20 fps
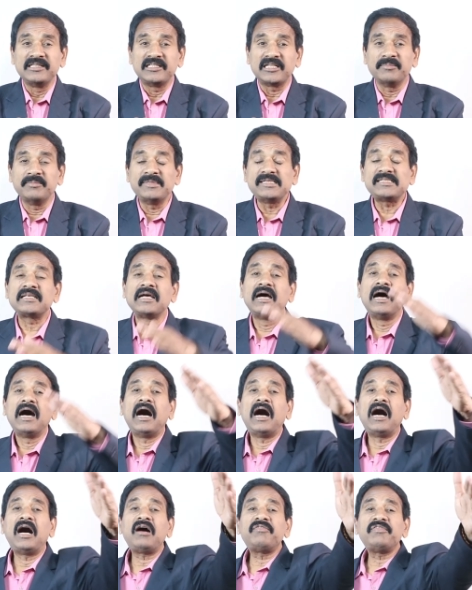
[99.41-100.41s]
That means
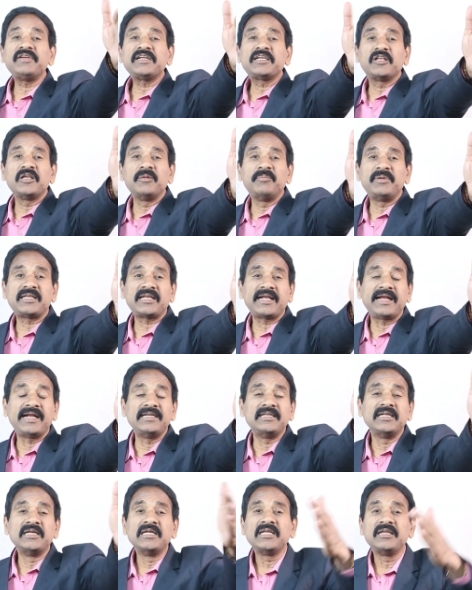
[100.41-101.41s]
half a kilometer
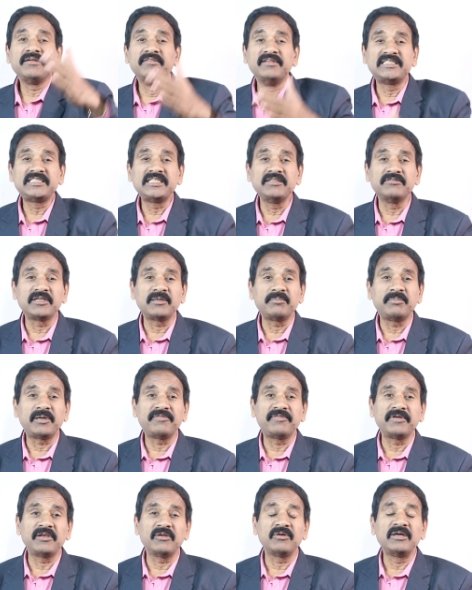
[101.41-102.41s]
ahead, he will see one
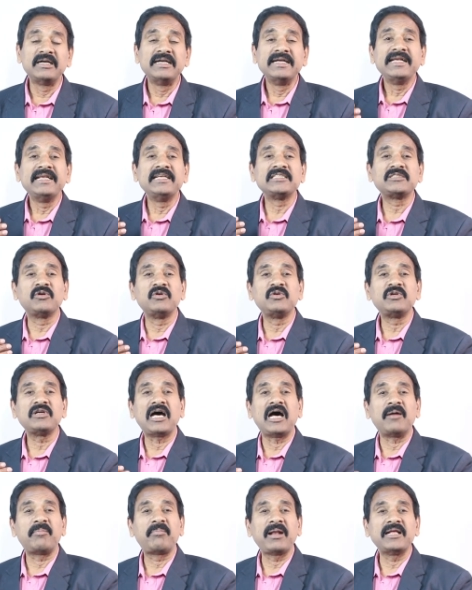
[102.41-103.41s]
buffalo. He is going
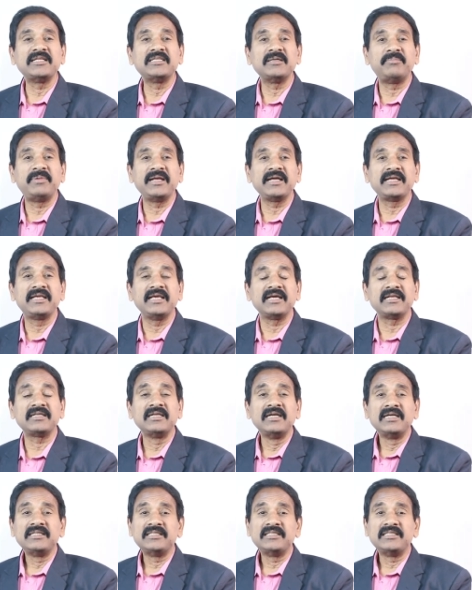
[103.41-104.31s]
to apply the brake here.